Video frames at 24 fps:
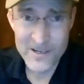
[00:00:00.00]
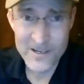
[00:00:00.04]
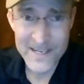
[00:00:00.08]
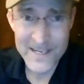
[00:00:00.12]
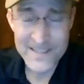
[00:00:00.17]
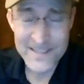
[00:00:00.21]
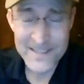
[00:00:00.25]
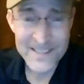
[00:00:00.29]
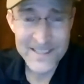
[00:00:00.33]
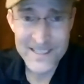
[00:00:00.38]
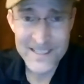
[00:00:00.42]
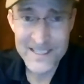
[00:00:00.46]
And I
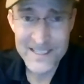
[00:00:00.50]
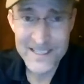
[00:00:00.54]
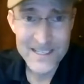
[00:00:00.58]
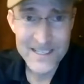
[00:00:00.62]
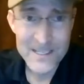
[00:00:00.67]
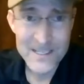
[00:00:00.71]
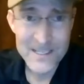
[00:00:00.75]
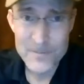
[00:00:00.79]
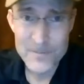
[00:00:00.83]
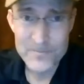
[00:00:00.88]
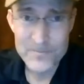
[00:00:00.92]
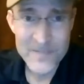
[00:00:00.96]
think
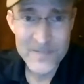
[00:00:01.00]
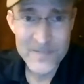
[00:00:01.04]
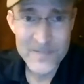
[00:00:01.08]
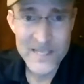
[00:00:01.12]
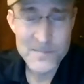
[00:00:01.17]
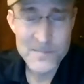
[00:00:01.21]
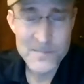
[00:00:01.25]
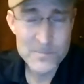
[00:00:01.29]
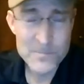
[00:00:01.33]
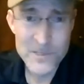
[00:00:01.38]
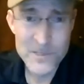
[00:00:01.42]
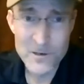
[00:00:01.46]

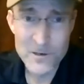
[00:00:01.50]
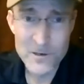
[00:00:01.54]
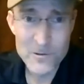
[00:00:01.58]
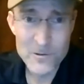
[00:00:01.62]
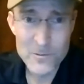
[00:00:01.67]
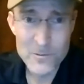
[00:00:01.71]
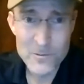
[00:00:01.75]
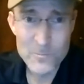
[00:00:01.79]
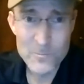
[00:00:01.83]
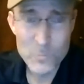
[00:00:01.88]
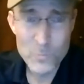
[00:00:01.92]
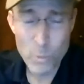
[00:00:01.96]
it's, you know,
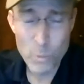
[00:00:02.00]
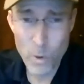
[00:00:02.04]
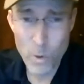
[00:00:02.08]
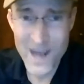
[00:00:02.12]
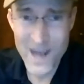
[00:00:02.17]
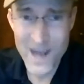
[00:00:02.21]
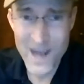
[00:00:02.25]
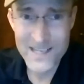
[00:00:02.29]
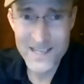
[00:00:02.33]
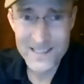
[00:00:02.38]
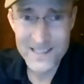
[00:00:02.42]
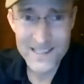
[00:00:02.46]

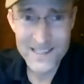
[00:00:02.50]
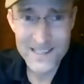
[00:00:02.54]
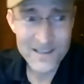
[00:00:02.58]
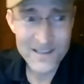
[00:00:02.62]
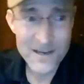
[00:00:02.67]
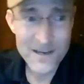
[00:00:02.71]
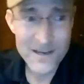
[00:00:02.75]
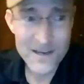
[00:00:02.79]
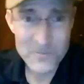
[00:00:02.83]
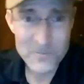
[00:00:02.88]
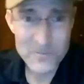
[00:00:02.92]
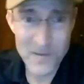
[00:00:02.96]
widely
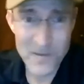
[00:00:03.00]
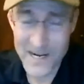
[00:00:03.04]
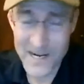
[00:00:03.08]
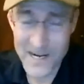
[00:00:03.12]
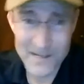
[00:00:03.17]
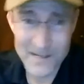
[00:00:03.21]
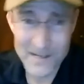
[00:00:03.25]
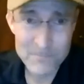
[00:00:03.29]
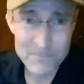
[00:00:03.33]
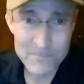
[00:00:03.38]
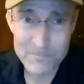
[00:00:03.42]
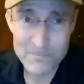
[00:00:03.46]
loved
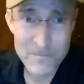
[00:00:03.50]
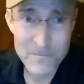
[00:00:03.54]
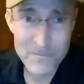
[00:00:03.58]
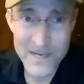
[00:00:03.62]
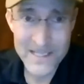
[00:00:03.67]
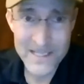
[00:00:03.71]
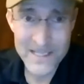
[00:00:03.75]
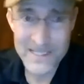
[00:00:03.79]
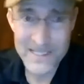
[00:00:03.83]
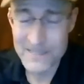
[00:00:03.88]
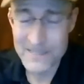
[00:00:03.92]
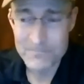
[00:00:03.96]
by
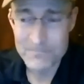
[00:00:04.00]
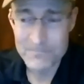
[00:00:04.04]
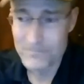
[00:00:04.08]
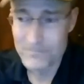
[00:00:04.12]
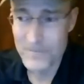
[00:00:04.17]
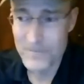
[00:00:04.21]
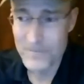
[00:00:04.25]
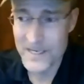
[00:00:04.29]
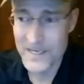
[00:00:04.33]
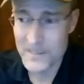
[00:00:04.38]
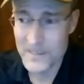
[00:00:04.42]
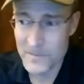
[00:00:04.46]
many,
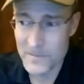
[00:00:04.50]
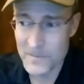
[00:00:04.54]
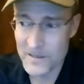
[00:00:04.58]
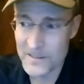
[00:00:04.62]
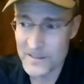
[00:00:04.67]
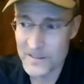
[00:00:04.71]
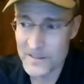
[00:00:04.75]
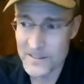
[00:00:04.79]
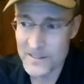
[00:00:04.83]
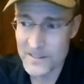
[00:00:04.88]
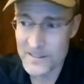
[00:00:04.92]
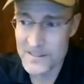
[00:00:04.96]
many
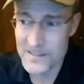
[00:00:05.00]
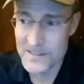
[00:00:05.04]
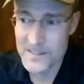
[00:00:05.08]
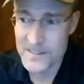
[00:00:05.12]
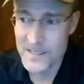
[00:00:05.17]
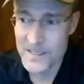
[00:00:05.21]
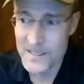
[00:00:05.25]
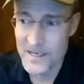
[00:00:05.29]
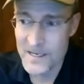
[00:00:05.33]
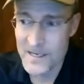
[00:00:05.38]
Americans.